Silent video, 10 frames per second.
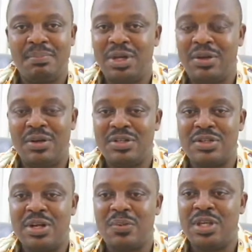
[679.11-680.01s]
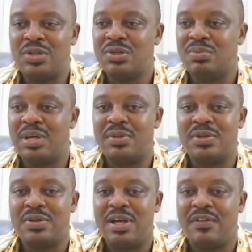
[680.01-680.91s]
period, so that we should be able
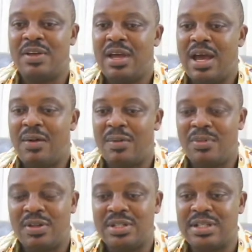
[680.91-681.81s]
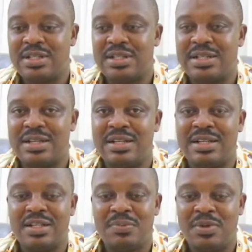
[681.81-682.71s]
to have our brothers and sisters
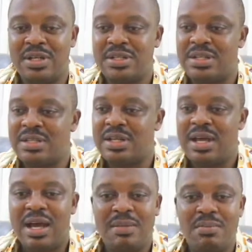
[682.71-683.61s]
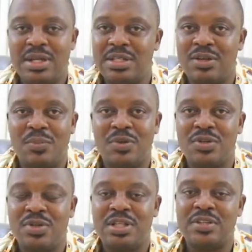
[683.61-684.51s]
experience this amazing
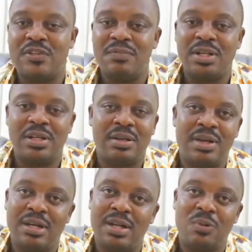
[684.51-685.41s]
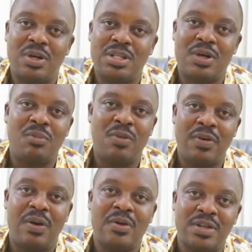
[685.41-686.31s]
opportunity of building great networks that will
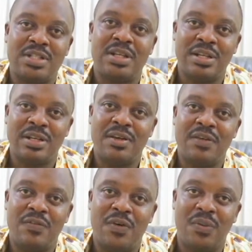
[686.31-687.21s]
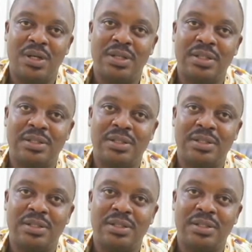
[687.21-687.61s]
move our continent forward.